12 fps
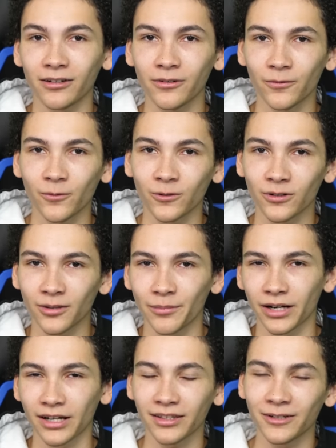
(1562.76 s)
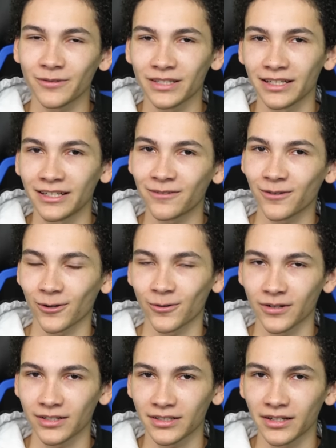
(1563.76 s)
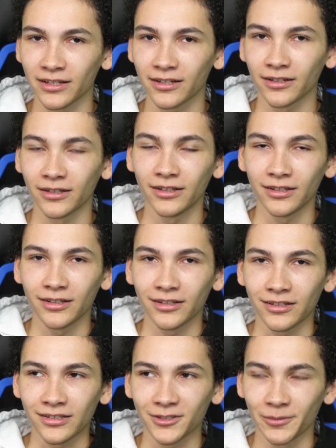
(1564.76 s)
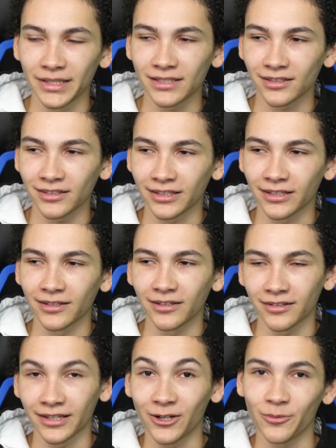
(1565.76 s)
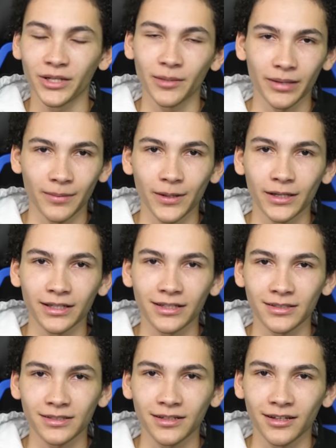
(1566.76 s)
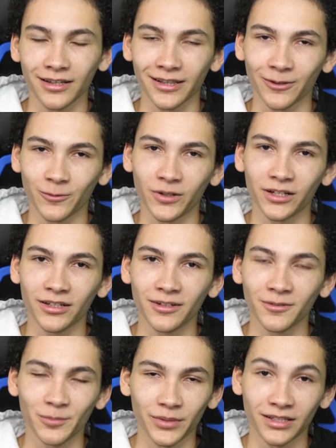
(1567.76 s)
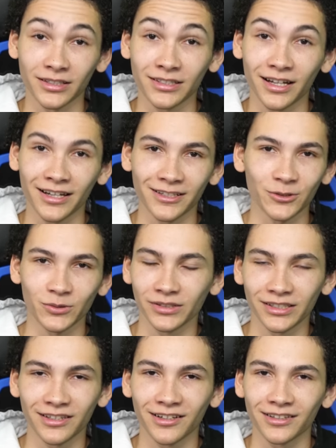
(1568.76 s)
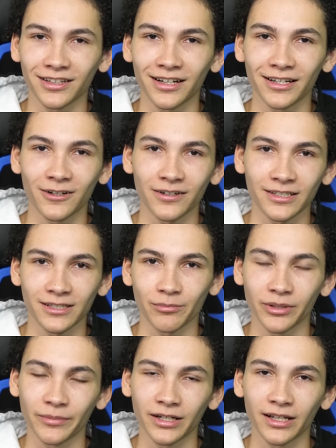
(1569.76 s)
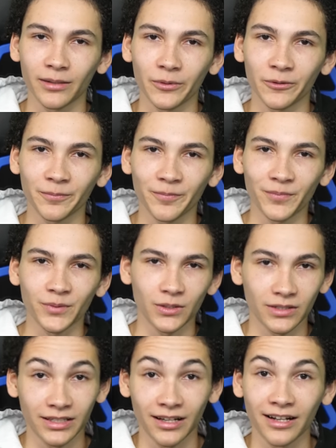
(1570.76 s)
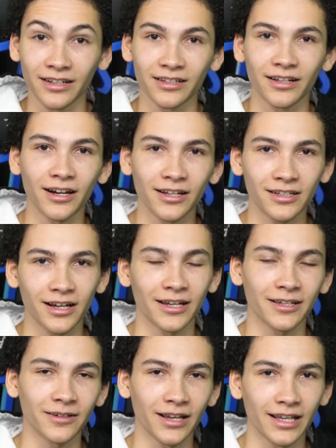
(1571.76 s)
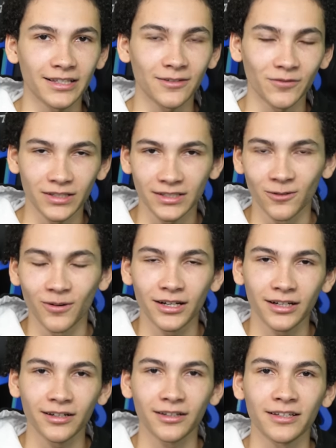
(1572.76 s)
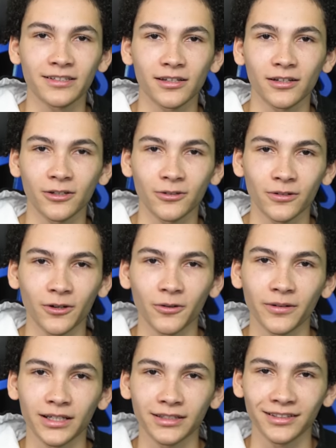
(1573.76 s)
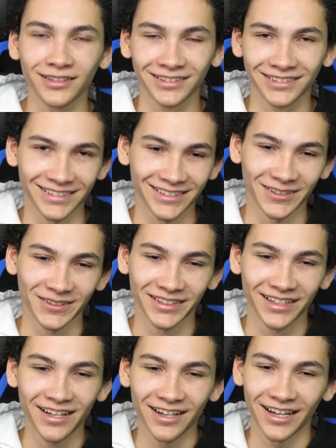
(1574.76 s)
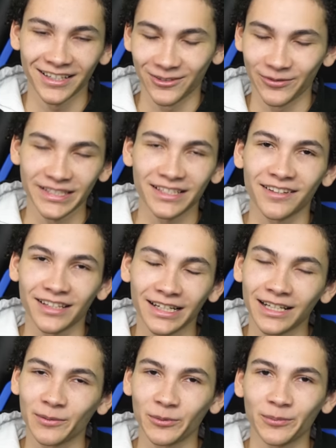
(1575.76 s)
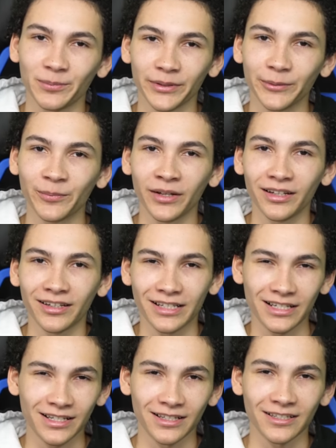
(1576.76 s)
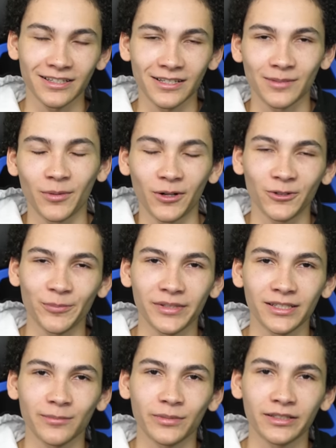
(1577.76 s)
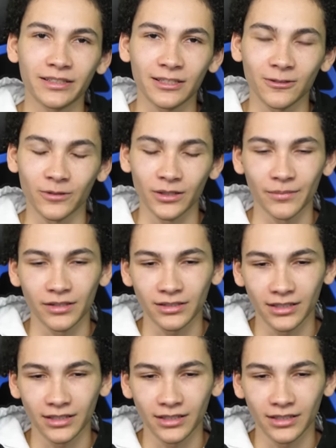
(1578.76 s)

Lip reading: cared for, but I thought it was a different corn snake. So basically, they opened a PayPal case and they won because I totally thought that I had already shipped them an animal. Turns out I did not. I asked if they still wanted it. They said, no, go away. So I had to resell that animal, but just a small oopsie, but still worth